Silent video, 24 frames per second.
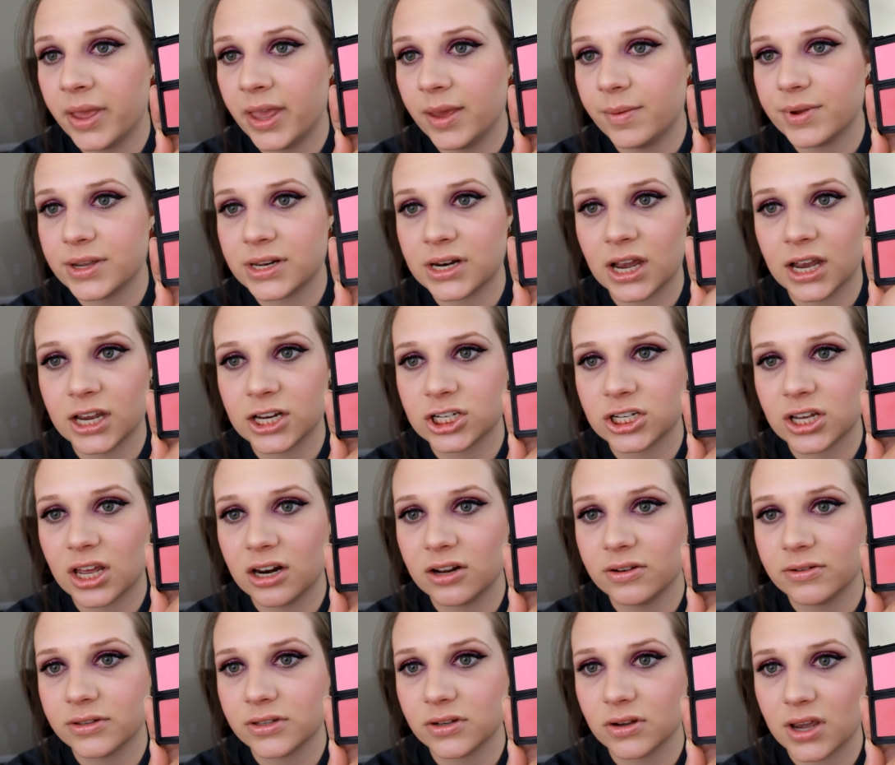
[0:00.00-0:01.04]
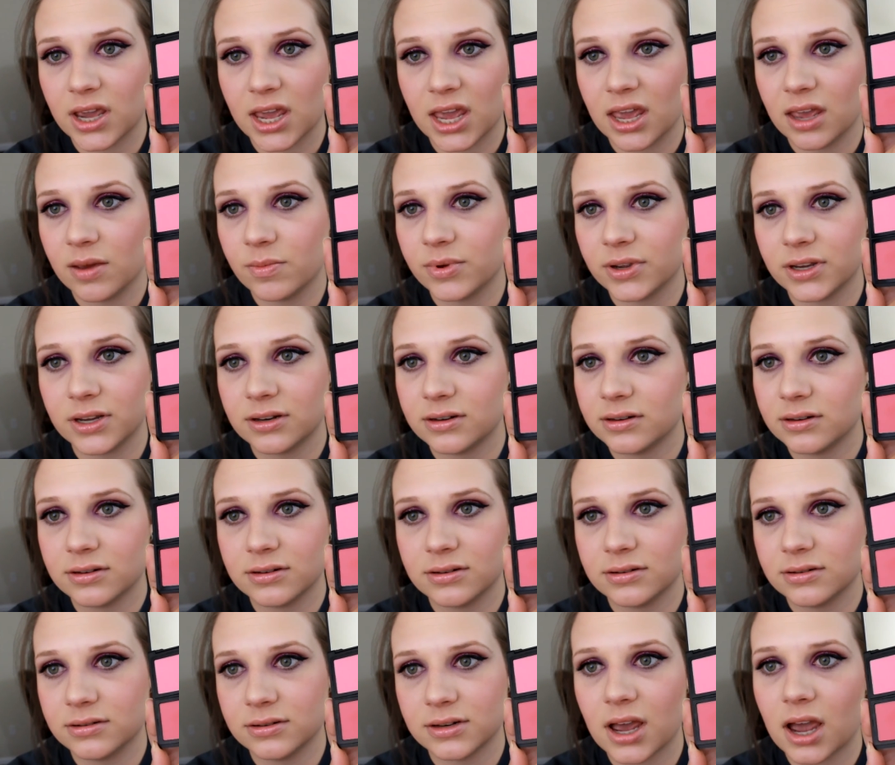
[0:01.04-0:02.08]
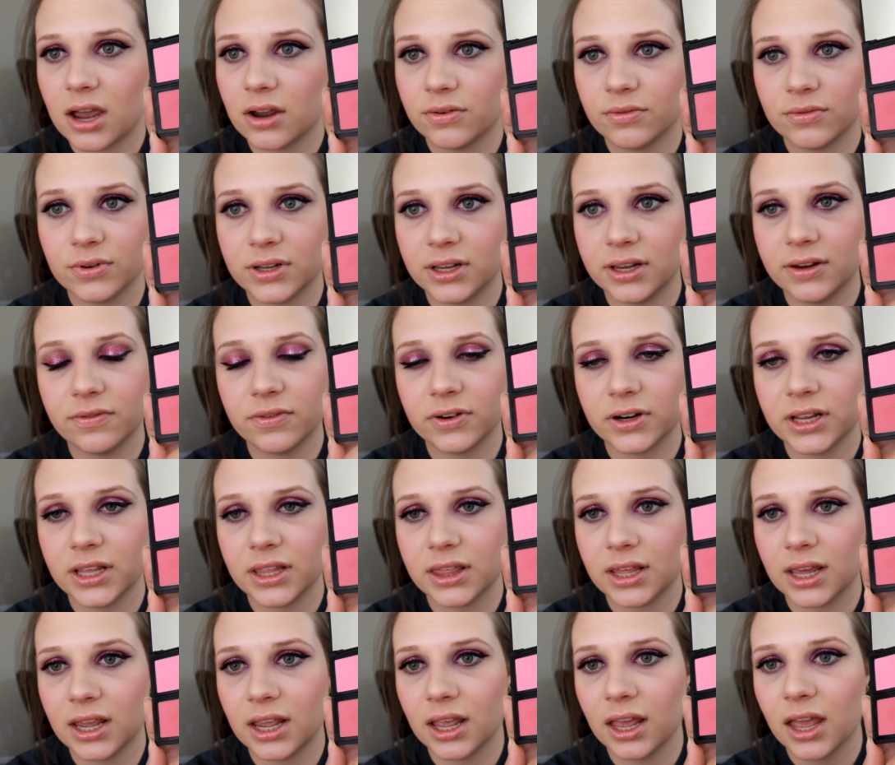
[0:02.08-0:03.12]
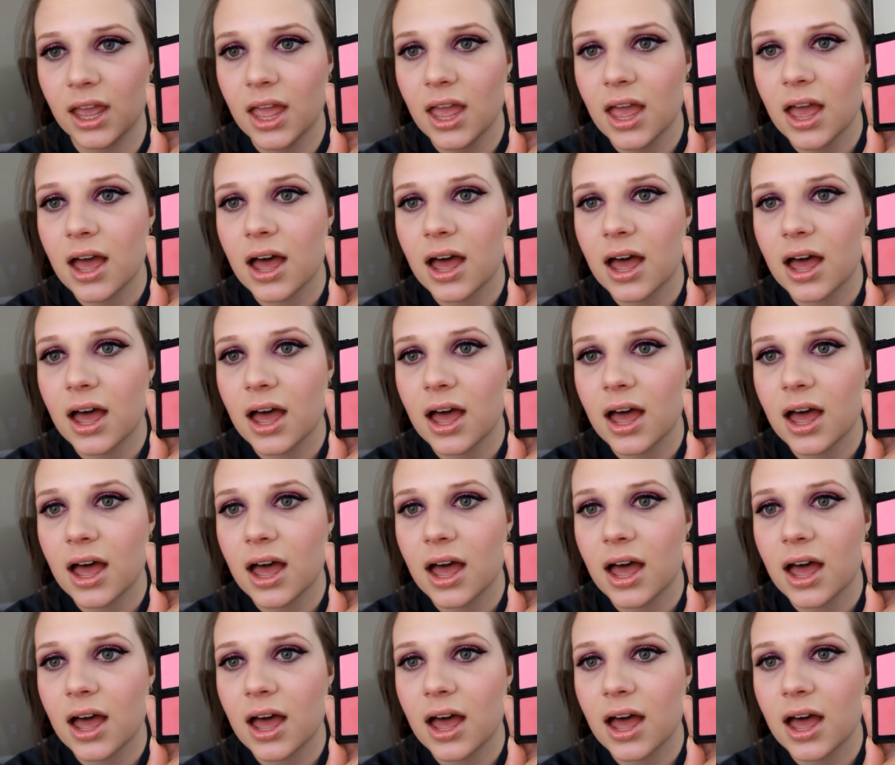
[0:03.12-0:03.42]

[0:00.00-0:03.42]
maybe an eyeshadow, it's okay, but not really for anything.